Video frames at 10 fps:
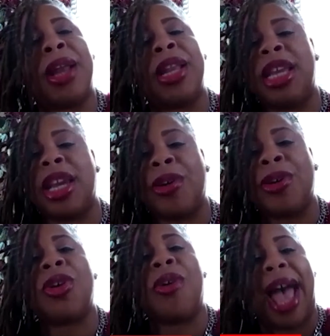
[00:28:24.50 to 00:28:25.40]
a year or
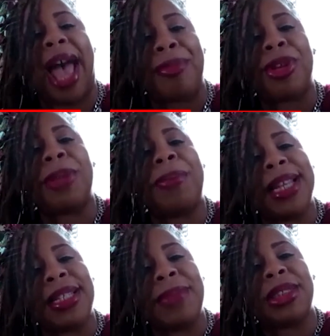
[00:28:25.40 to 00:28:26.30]
so after the
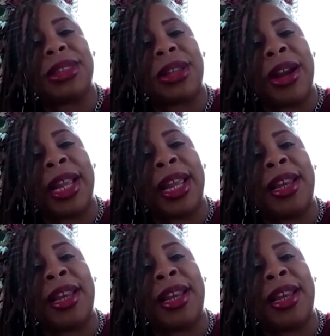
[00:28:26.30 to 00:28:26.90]
pandemic started.